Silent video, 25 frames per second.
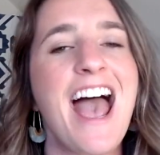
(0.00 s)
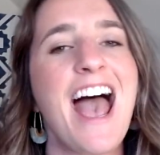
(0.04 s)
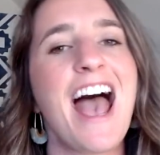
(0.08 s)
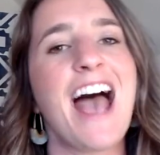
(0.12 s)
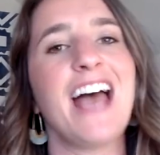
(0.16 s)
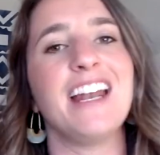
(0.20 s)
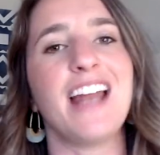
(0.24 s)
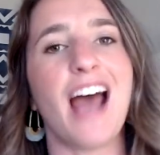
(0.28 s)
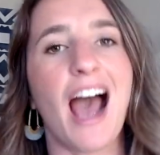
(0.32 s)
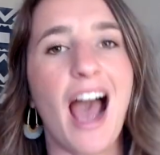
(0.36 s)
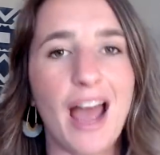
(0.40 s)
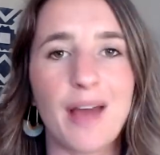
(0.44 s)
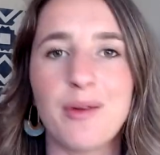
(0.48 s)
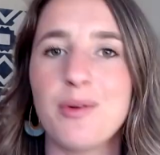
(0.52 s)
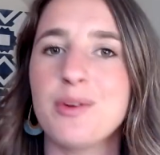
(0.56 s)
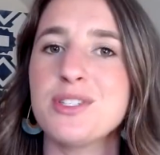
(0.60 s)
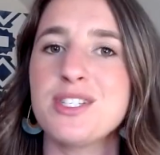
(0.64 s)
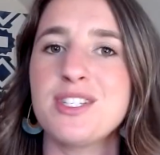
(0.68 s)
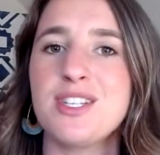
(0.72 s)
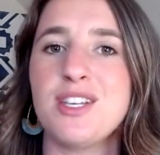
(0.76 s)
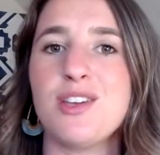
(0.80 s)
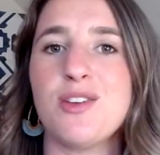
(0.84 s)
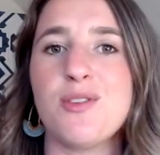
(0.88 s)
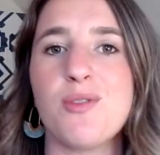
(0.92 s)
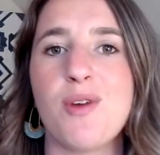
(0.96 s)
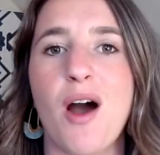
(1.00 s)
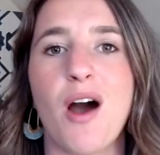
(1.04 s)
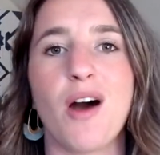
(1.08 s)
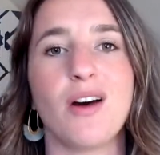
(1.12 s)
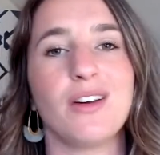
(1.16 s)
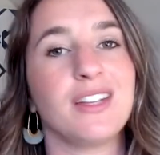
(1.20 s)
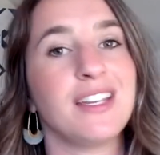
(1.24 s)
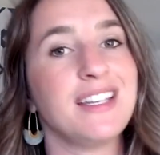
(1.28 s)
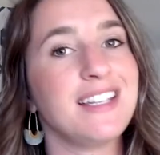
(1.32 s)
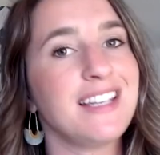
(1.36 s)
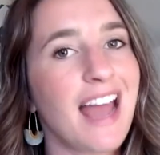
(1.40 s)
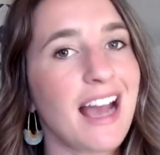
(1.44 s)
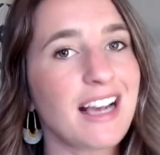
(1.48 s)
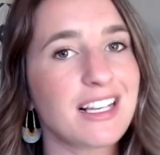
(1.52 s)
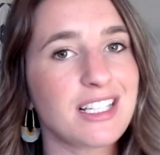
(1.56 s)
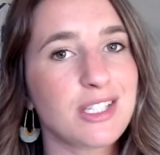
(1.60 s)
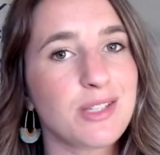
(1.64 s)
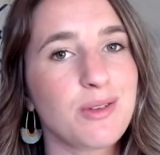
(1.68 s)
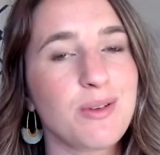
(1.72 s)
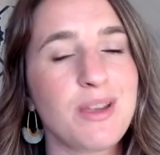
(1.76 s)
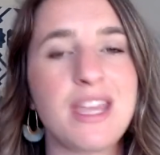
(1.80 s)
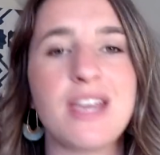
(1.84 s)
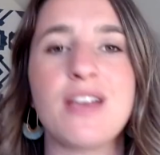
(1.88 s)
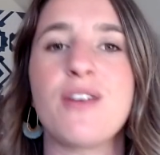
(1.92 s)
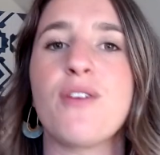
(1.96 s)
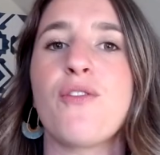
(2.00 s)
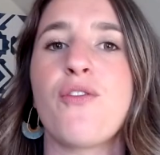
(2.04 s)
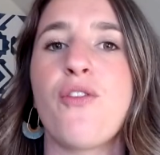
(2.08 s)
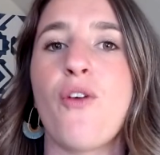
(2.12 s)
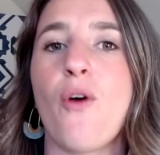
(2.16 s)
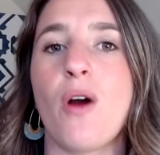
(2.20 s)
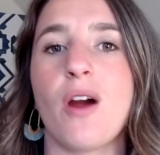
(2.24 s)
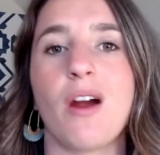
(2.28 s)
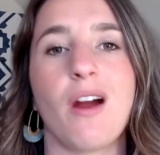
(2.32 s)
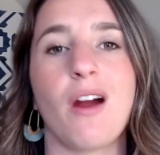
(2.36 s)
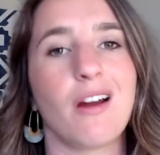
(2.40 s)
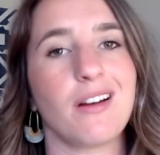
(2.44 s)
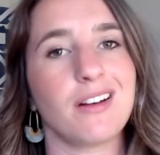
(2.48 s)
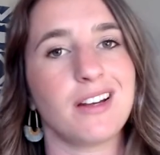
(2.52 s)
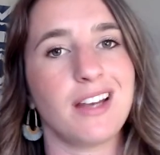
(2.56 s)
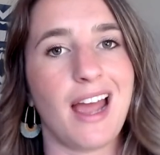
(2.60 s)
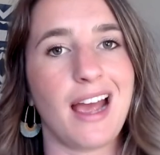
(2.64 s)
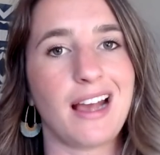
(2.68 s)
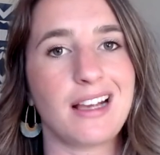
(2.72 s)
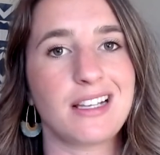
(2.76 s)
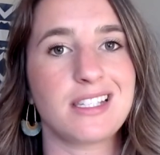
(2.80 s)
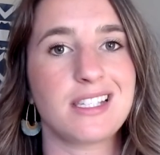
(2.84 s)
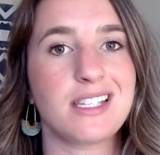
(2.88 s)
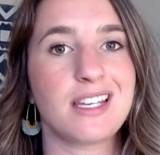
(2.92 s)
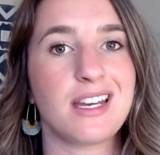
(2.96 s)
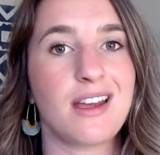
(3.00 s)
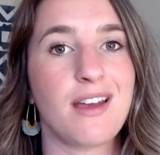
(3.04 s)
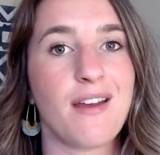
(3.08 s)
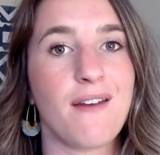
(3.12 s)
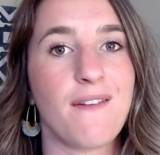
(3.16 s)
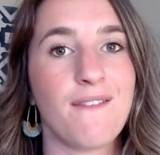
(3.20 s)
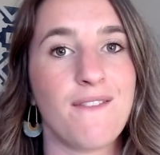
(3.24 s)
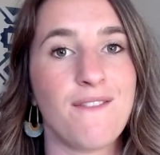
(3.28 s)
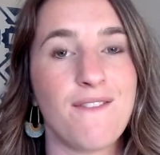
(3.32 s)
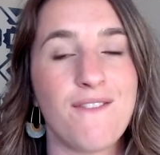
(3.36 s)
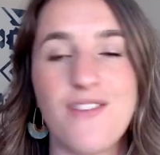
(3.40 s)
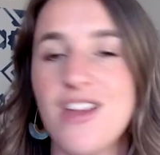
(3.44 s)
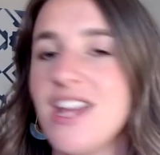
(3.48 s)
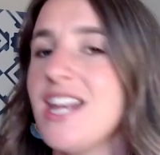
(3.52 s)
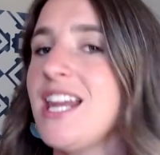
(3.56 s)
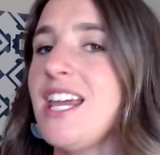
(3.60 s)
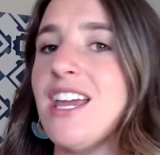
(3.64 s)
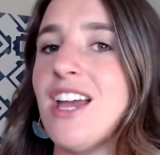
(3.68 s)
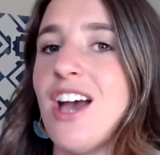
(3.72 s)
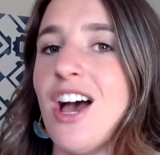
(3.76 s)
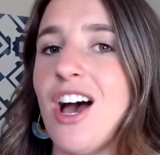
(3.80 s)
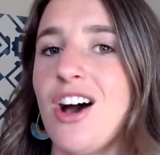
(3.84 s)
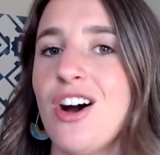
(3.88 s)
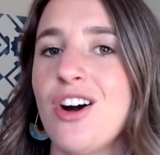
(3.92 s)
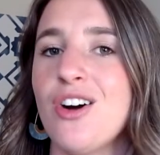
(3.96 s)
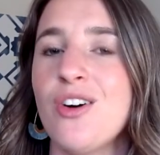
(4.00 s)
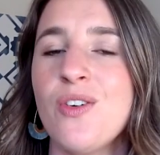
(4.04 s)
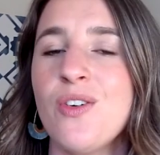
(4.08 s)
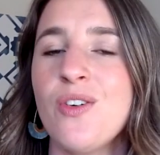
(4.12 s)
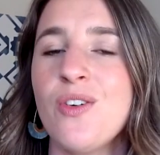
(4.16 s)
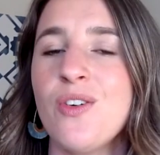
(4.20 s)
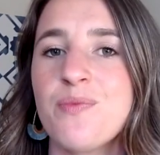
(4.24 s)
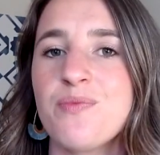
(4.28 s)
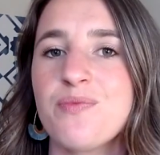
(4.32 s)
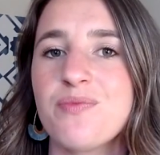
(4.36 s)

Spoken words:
and I will see you all next week for our next video